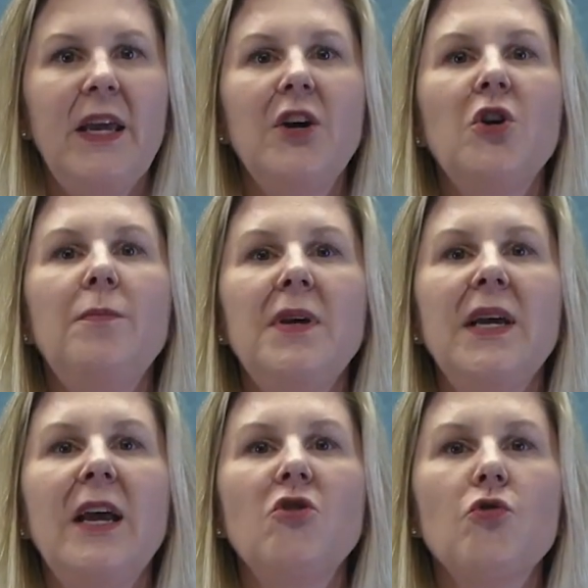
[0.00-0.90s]
It could
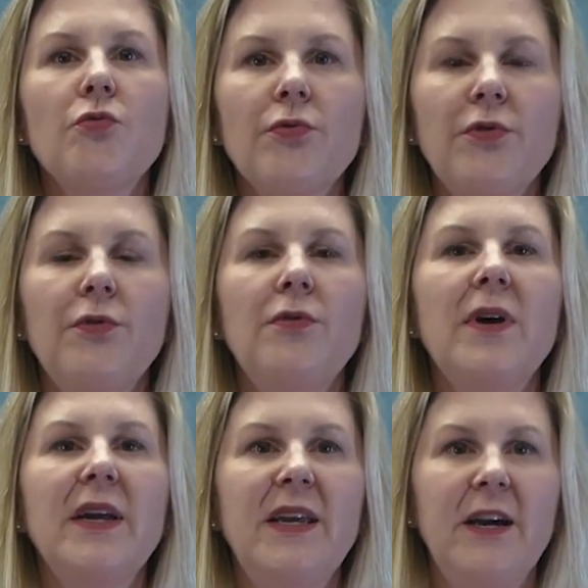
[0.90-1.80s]
be a
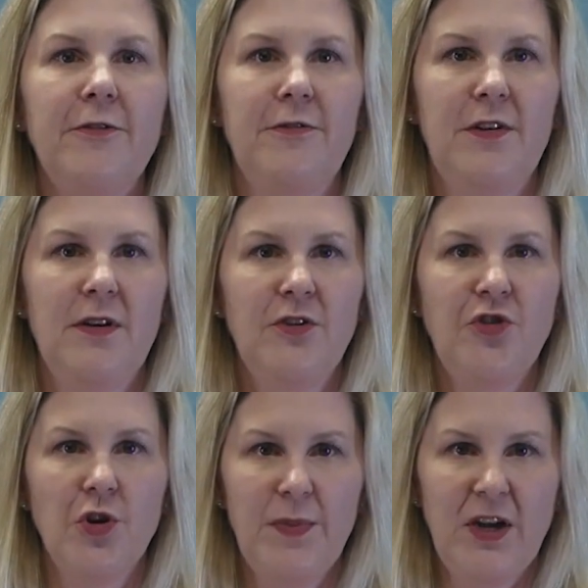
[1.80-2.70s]
true gift
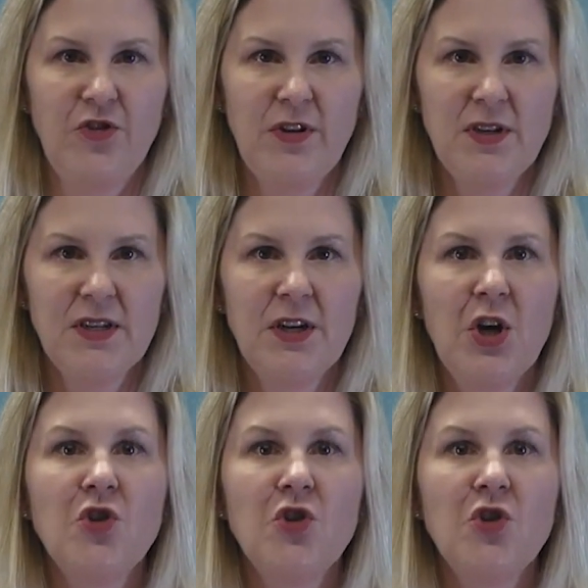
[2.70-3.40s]
to your patient